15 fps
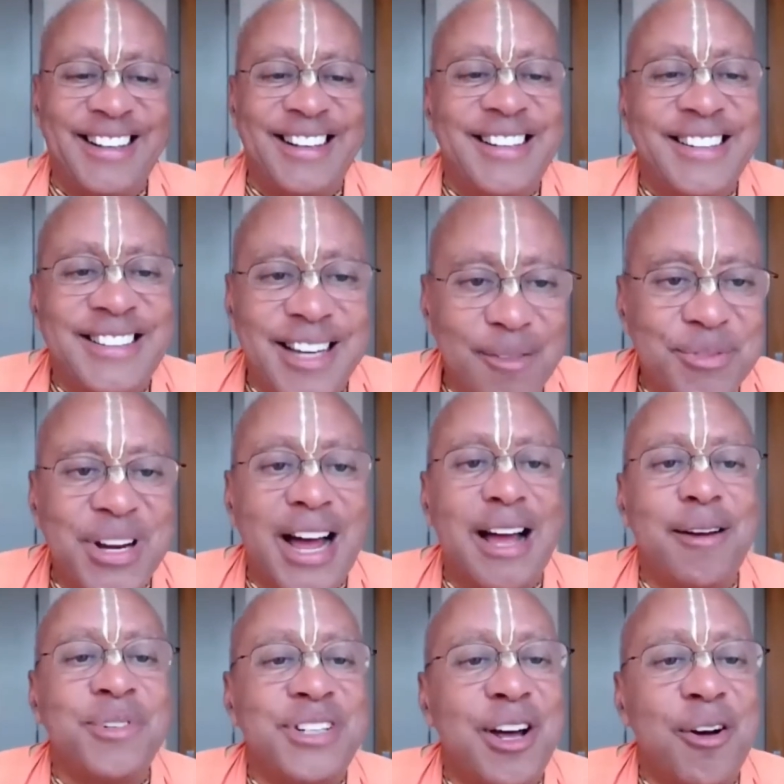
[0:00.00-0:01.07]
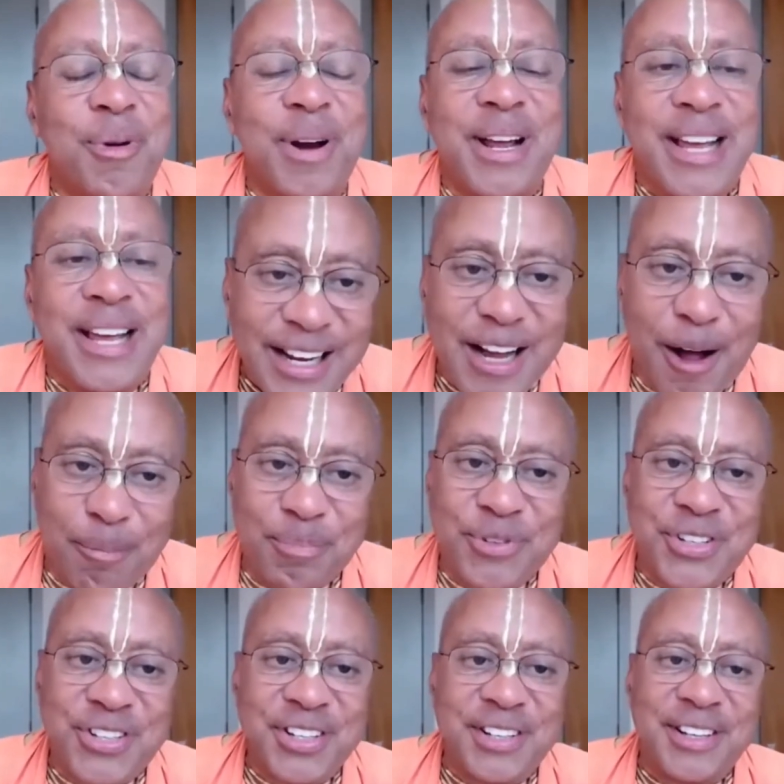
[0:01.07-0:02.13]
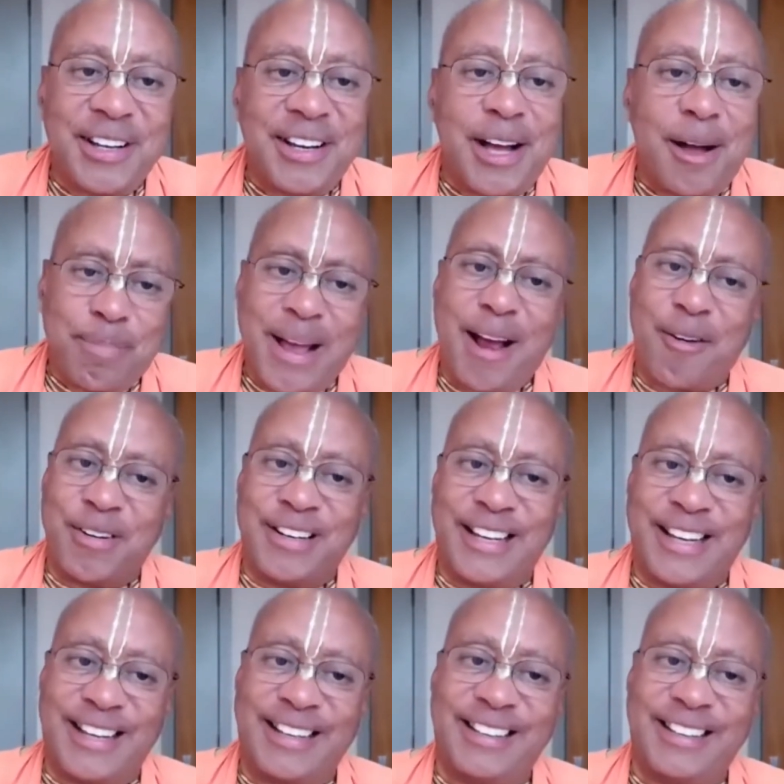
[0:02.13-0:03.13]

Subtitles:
Sometimes there were hiccups, apparently.